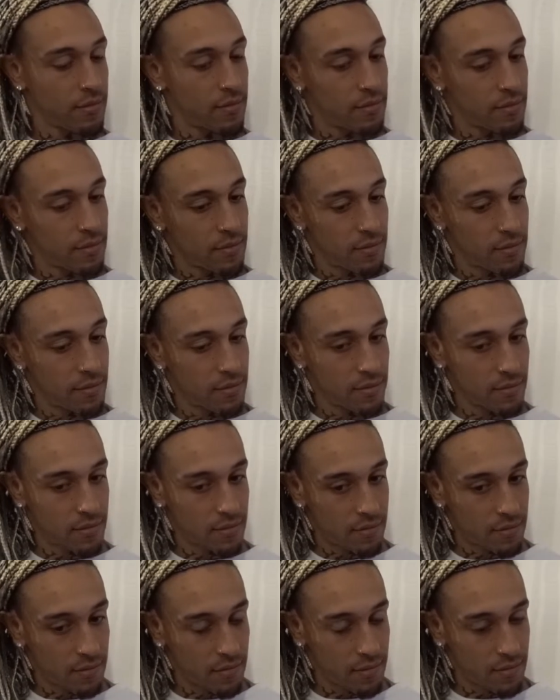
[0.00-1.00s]

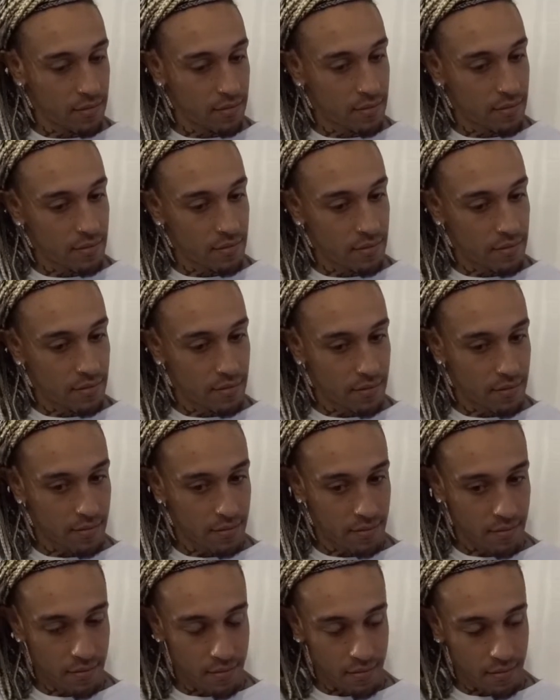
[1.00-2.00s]

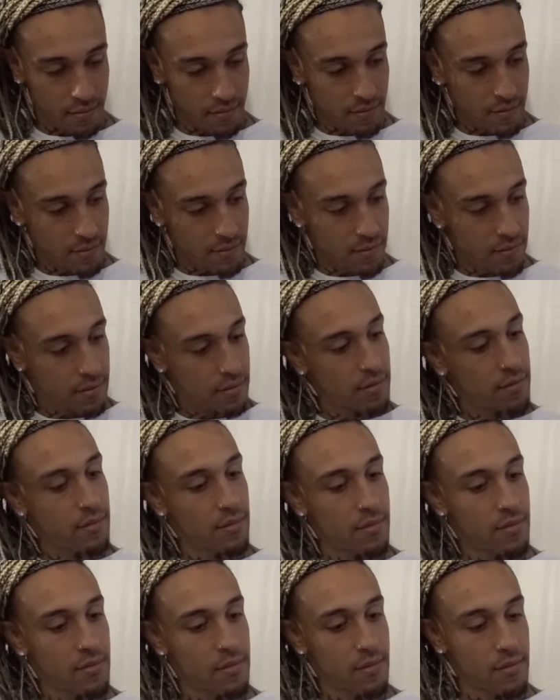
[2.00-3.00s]

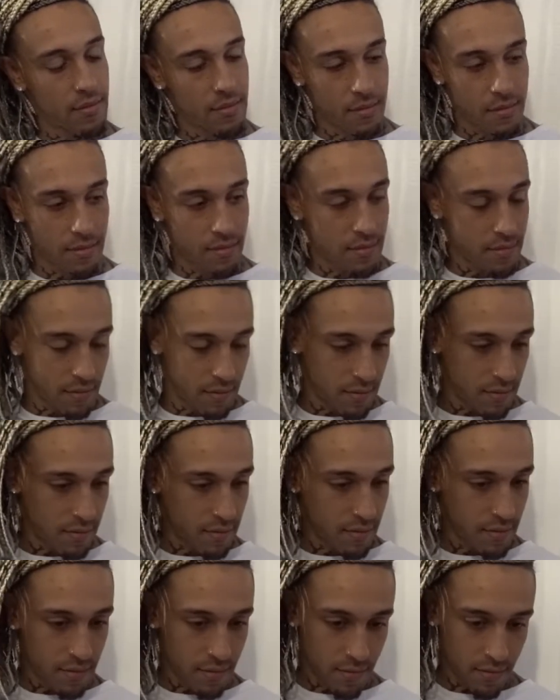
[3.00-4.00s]

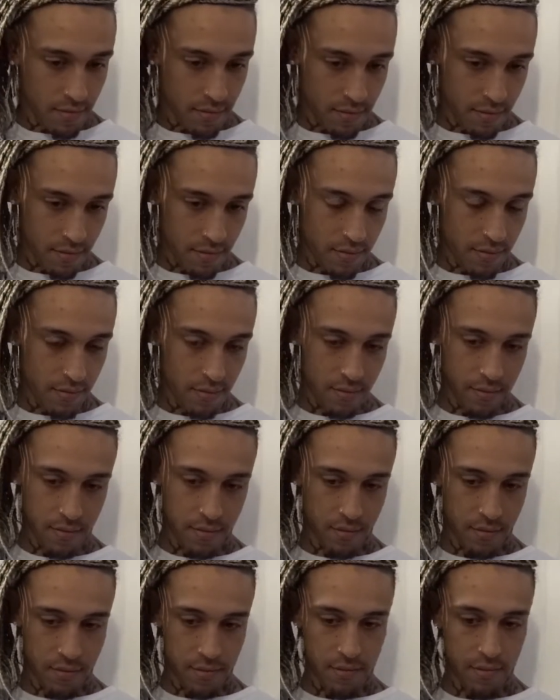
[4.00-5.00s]

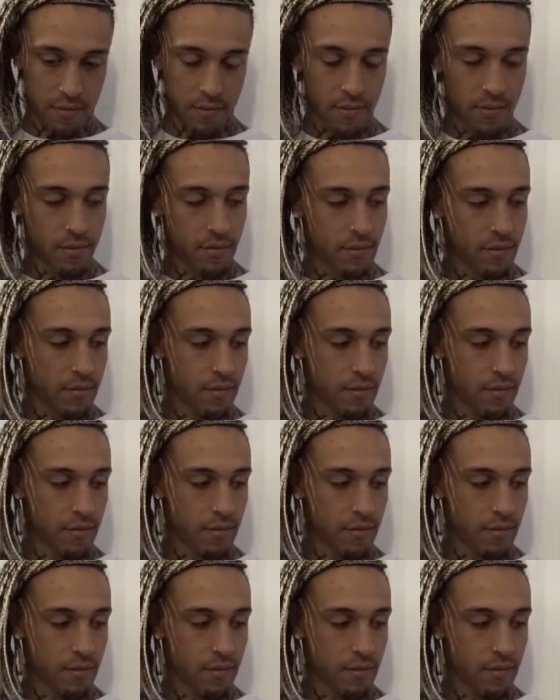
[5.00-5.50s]
This person isn't speaking.